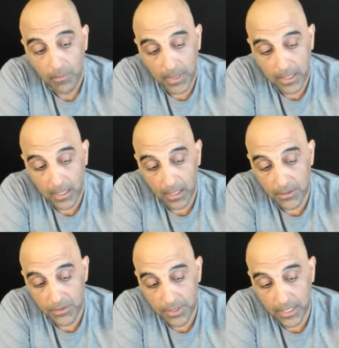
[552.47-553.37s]

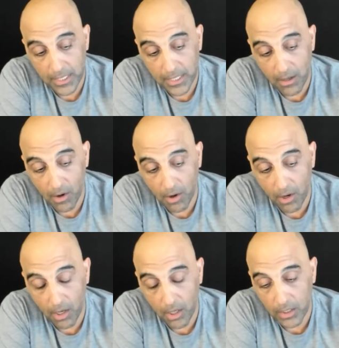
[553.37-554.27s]
because they
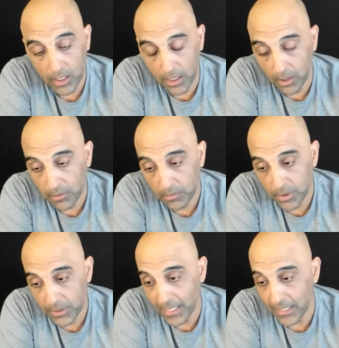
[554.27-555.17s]
are you know
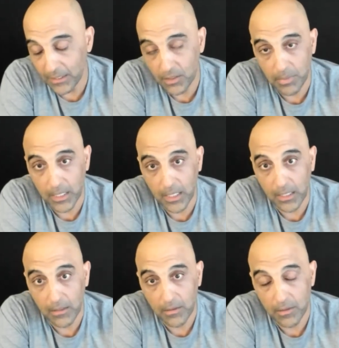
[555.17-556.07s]
pretending to
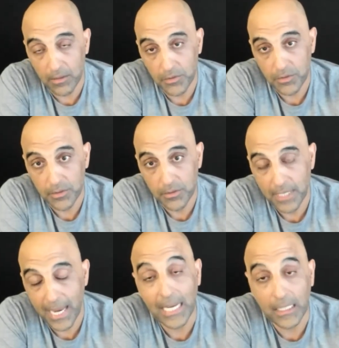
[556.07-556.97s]
be this
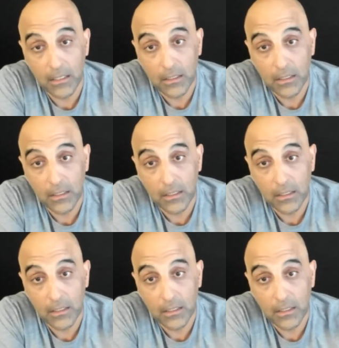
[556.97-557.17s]
tank